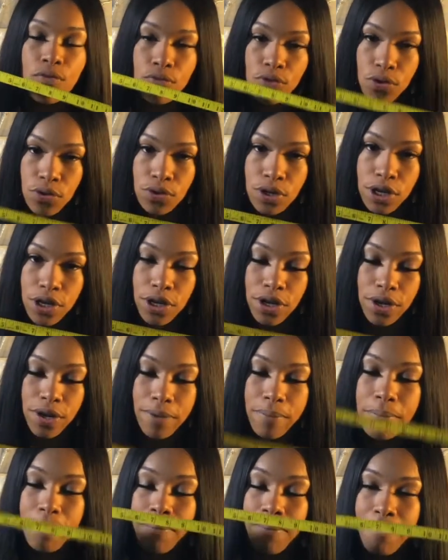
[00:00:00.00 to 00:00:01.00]
ruler
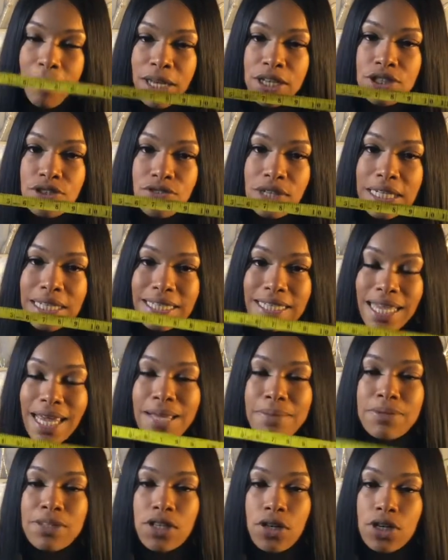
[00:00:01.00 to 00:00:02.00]
measuring
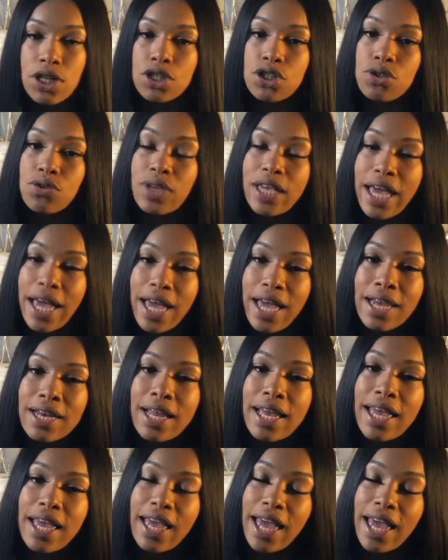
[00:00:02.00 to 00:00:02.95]
tape so that you can